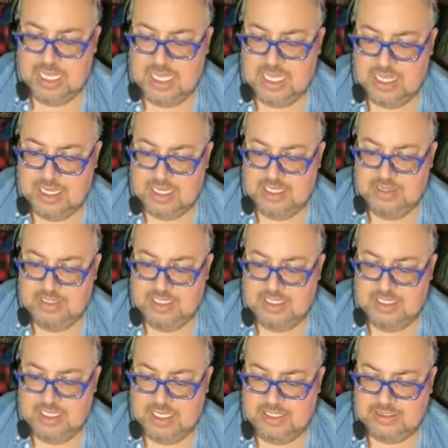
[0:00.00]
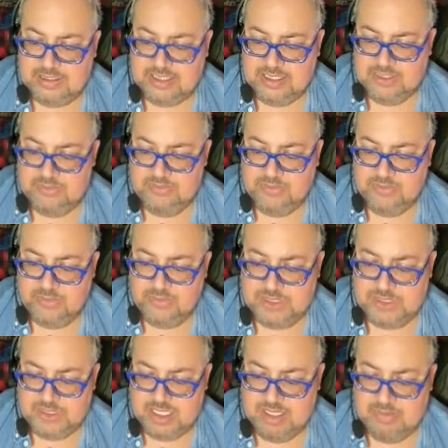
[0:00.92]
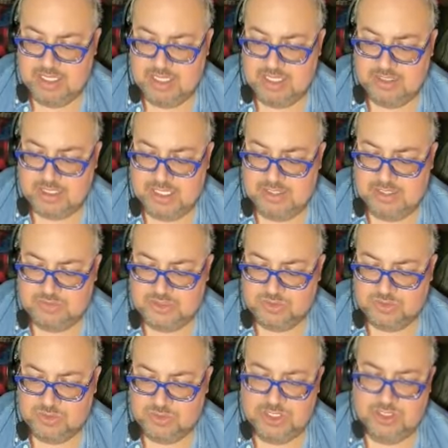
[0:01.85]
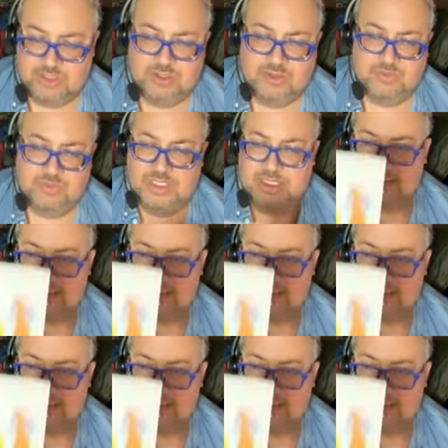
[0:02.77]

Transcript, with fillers: Uh, and then I see you for the rest of the month, kind of just working hard